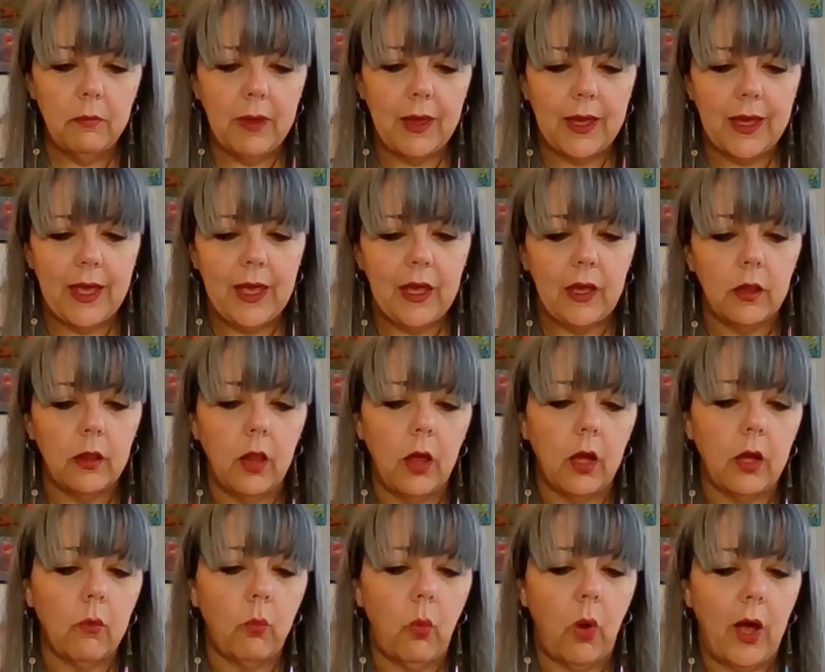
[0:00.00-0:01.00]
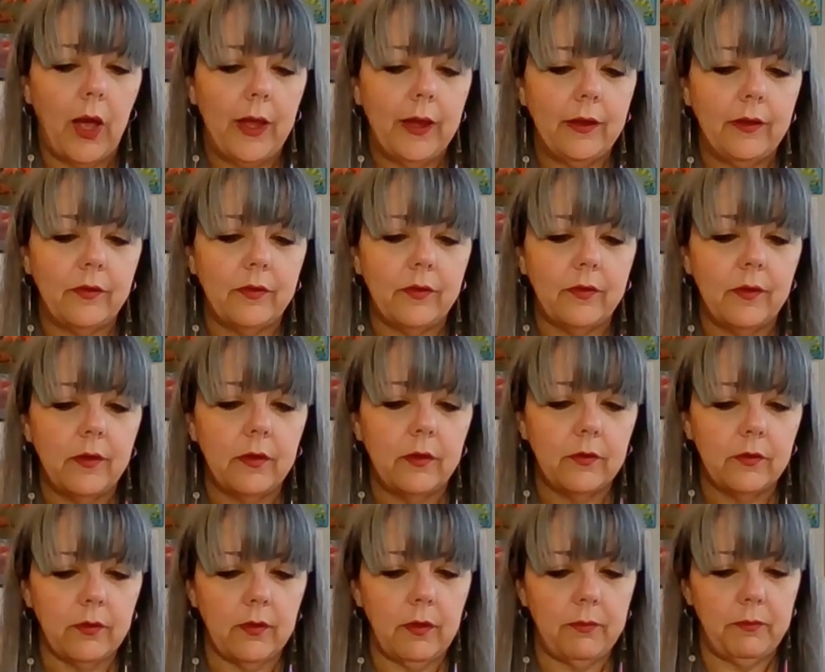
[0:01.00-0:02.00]
Make a clockwise
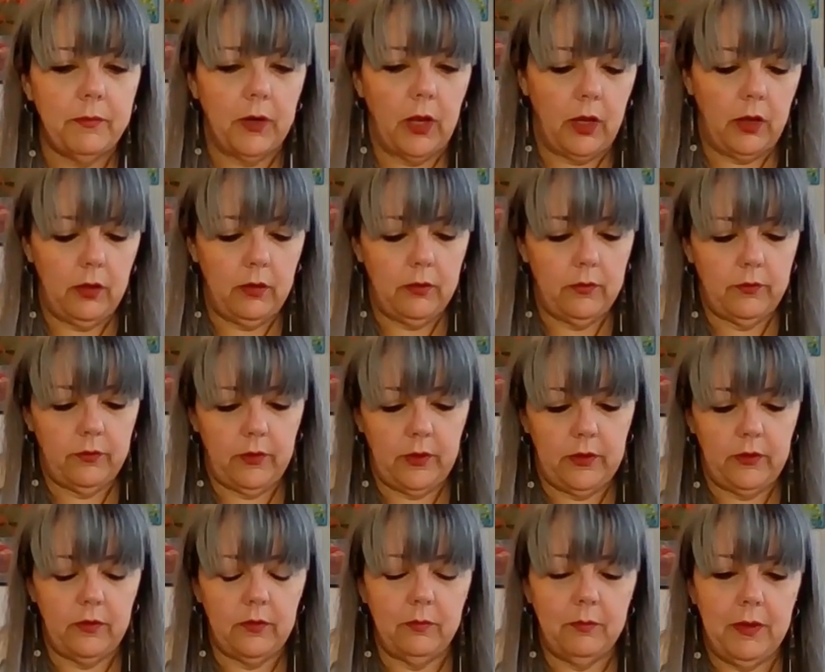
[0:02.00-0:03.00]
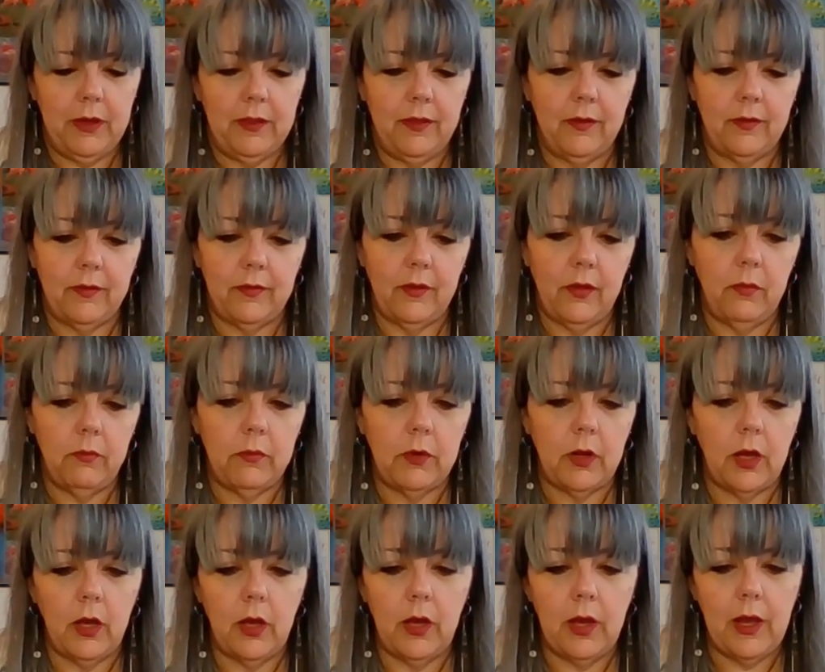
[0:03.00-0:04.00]
slip knot. So I just made the slip
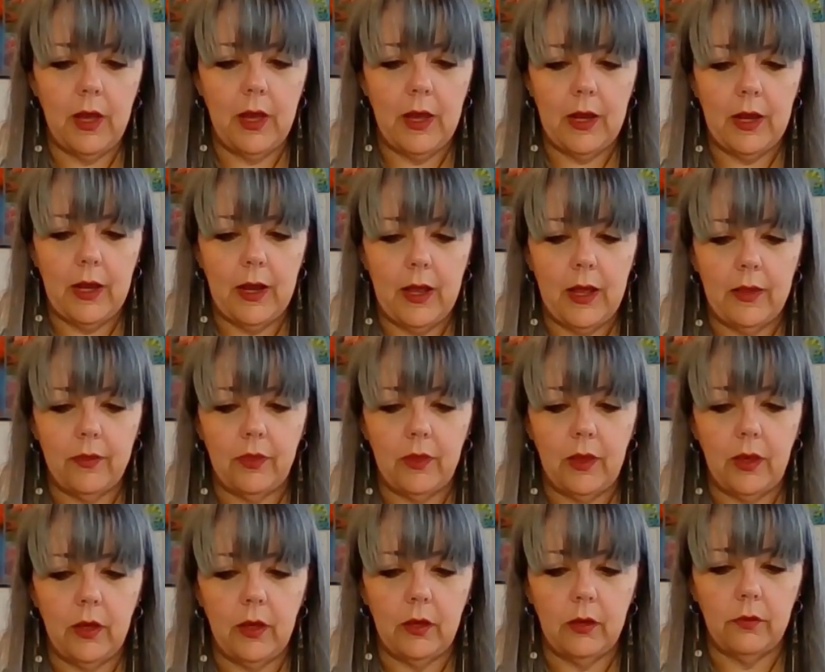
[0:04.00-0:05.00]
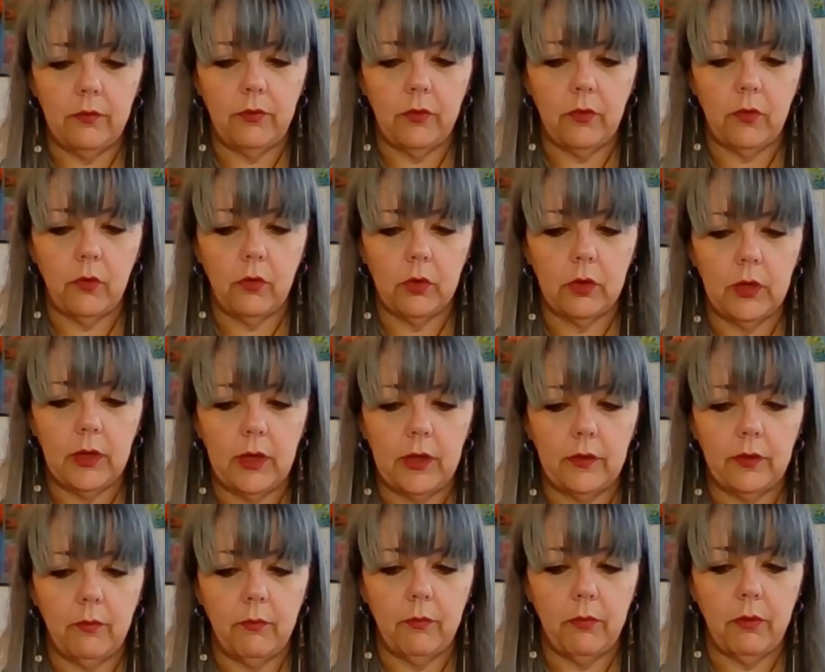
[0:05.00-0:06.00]
knot. And at the end of the cord
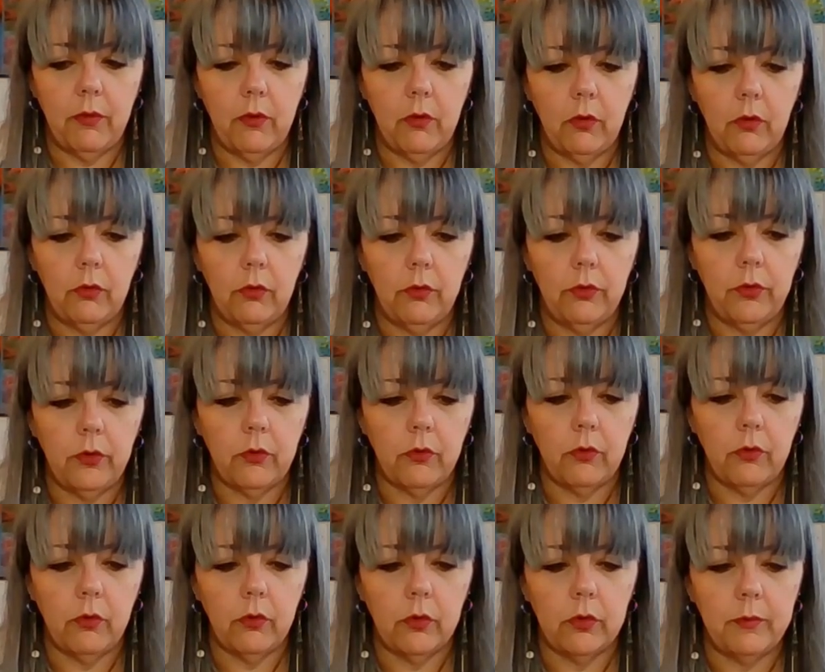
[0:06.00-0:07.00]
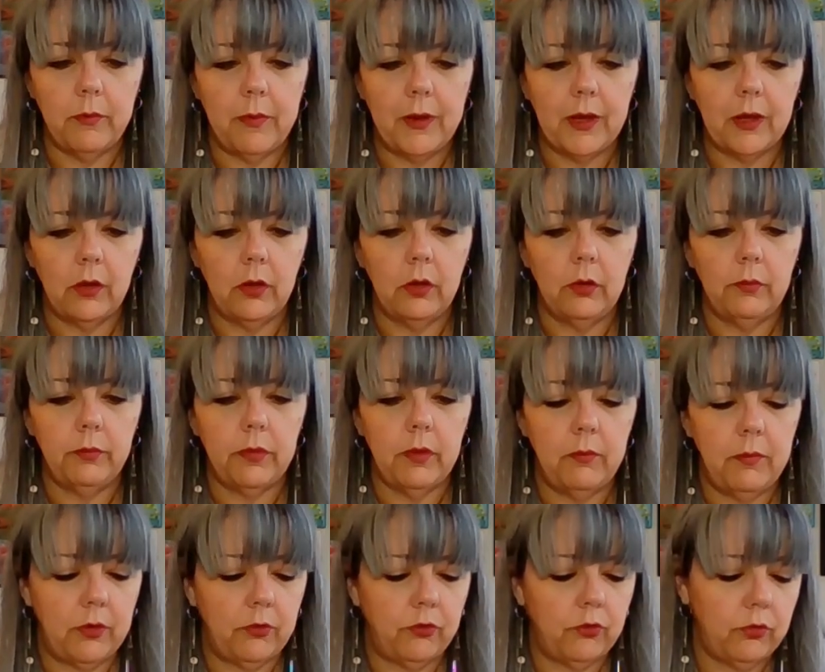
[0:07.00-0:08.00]
length, and pull the cord, make a loop
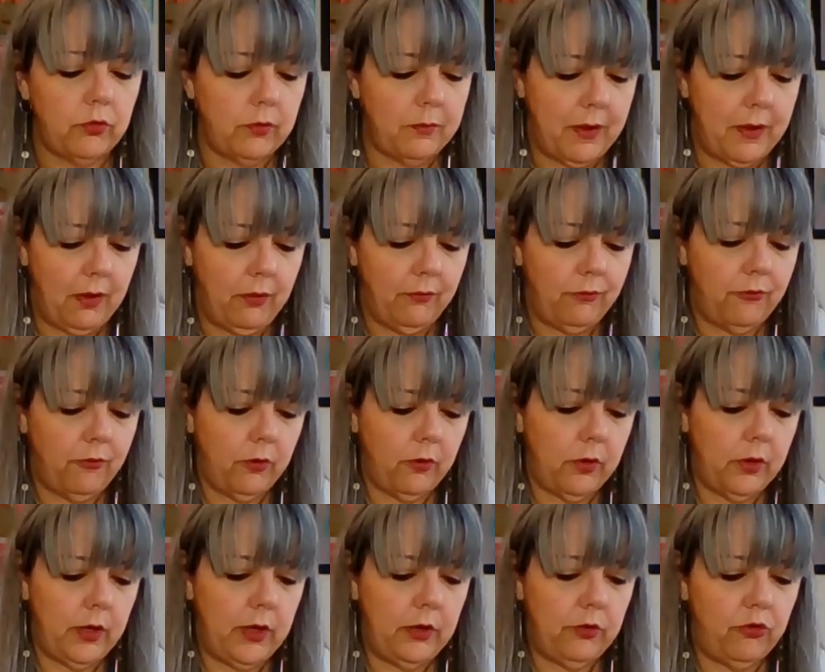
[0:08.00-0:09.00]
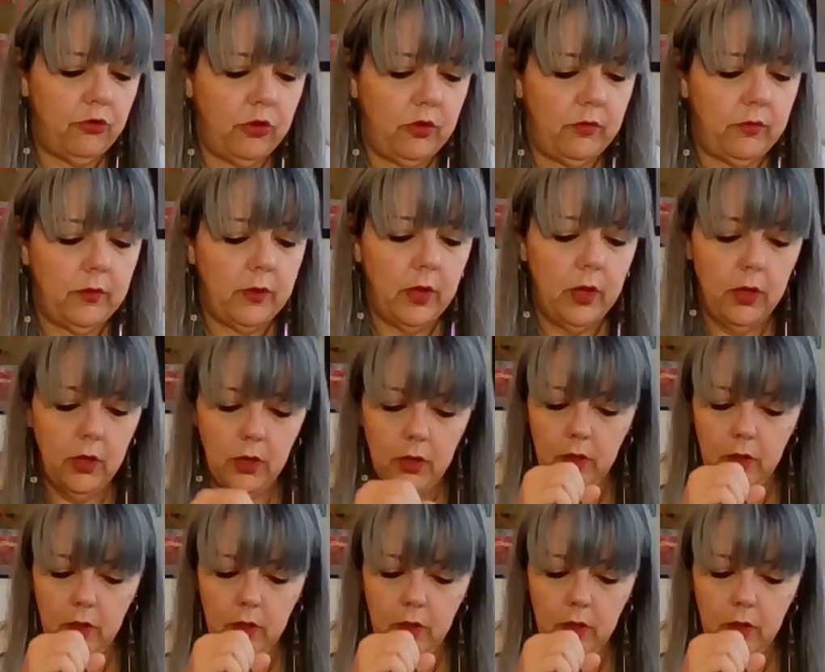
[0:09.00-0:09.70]
that measures about 4 inches.